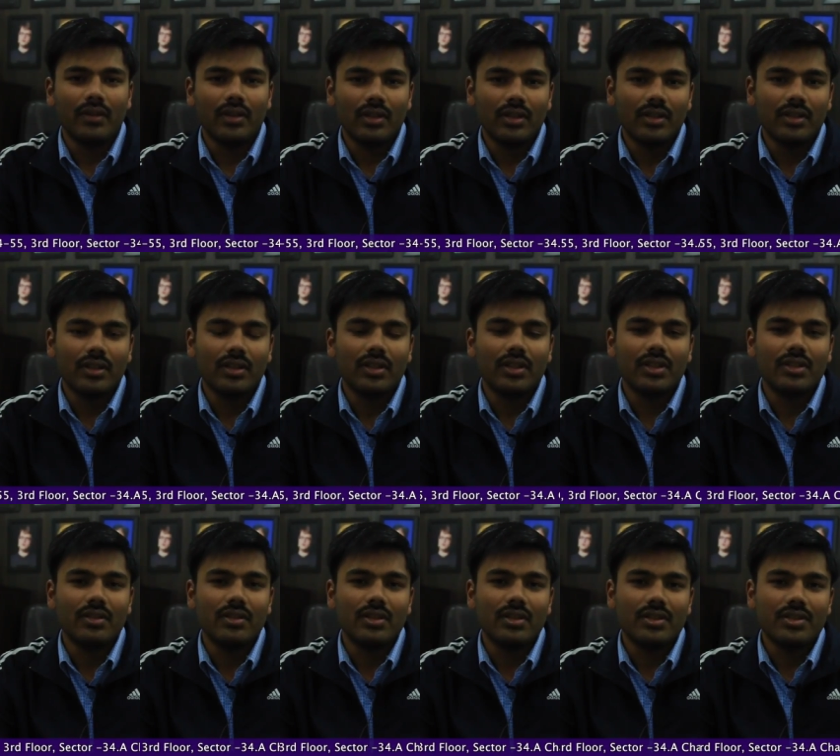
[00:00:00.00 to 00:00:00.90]
The
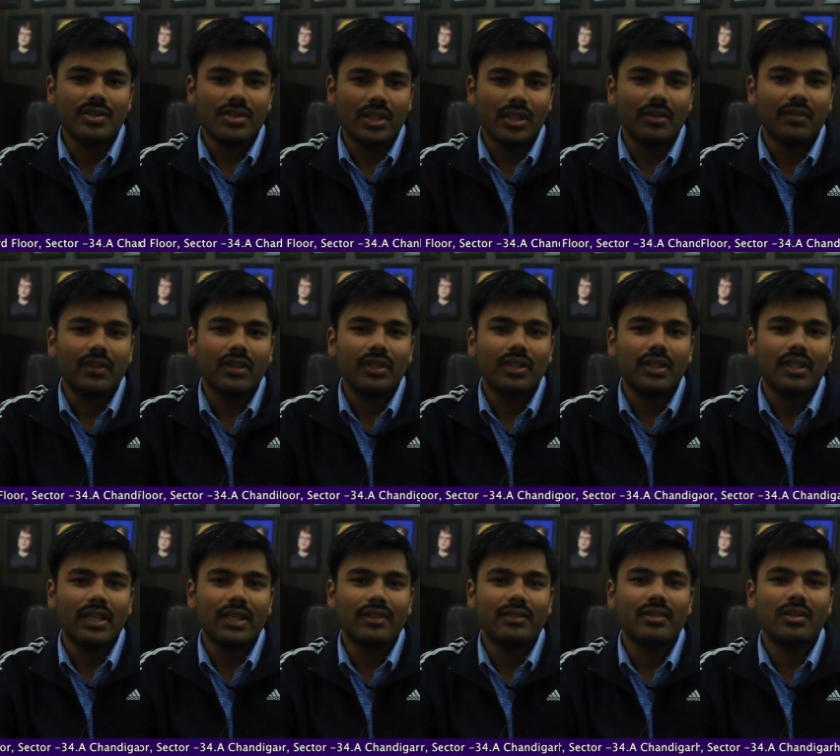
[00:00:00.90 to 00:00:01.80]
Java
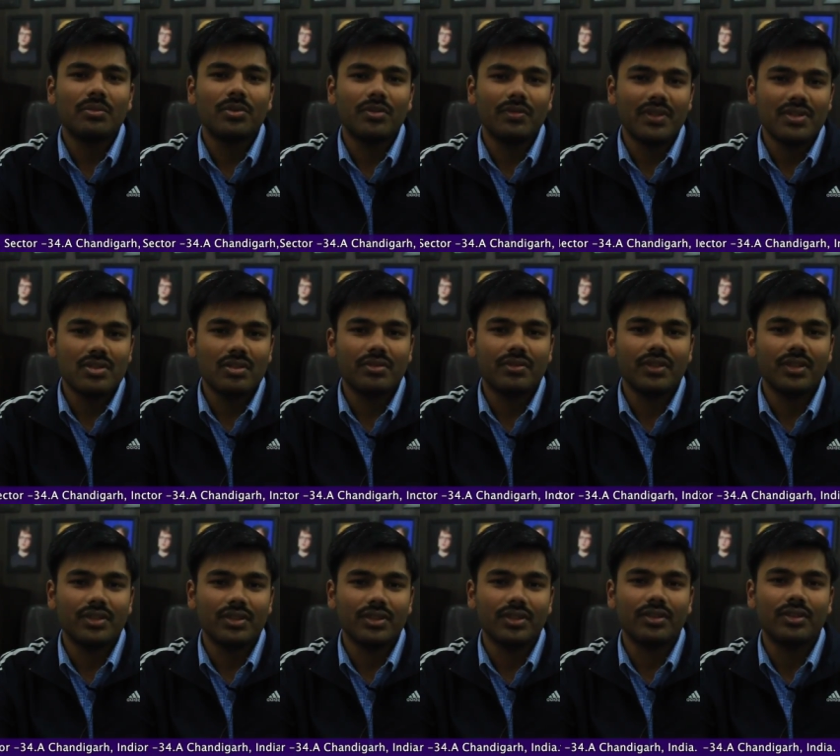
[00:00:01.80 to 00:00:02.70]
has some special
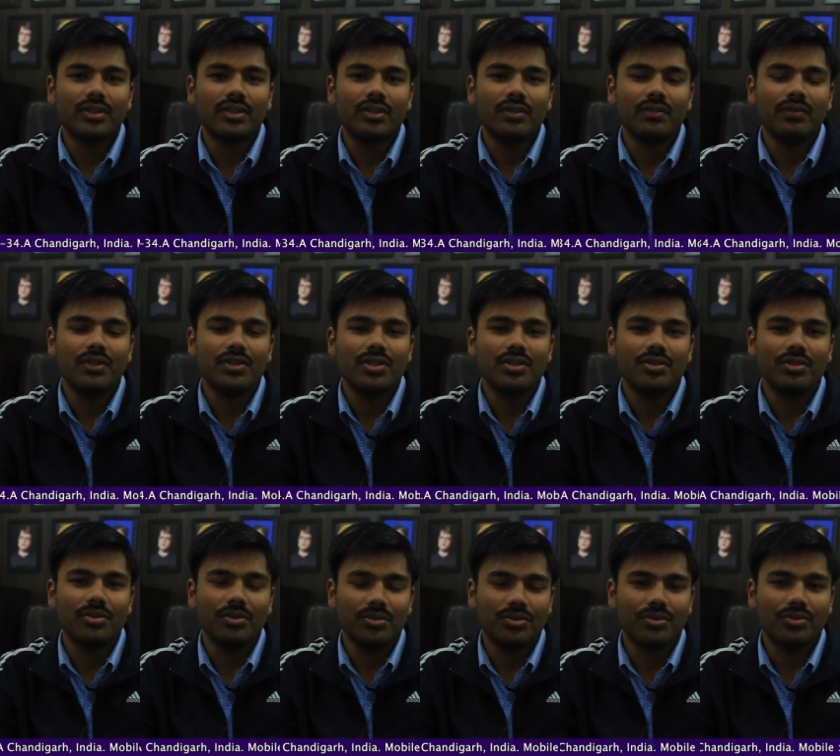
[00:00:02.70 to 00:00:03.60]
features which is
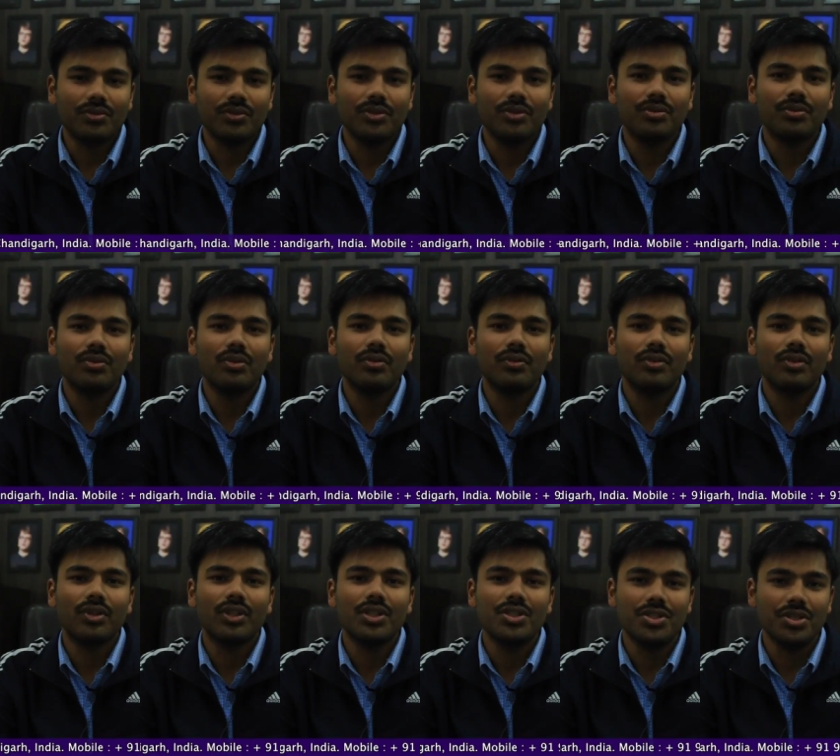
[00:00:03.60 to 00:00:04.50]
useful
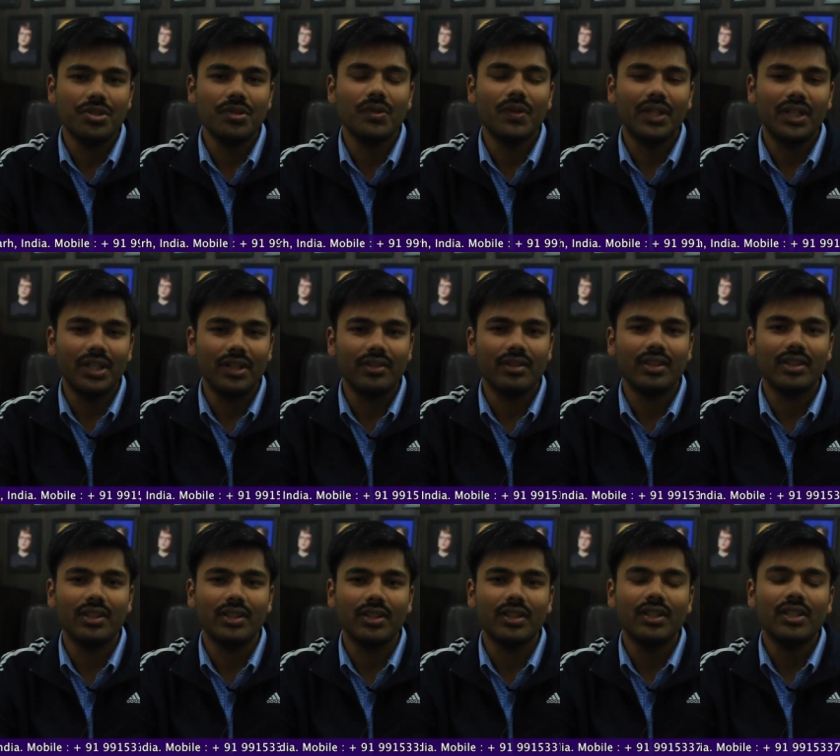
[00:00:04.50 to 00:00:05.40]
for the GUI
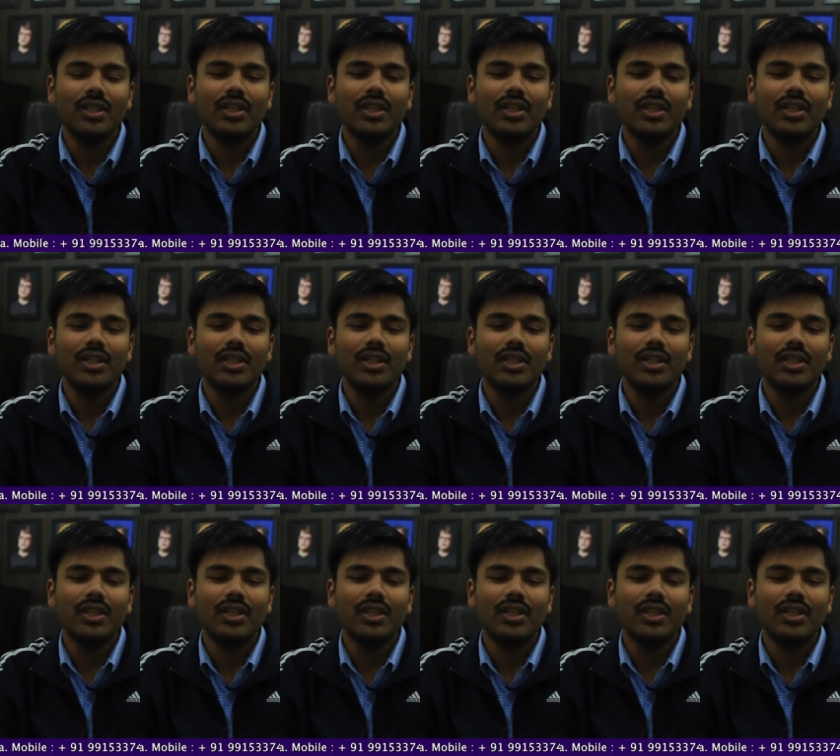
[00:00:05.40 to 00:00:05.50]
designing.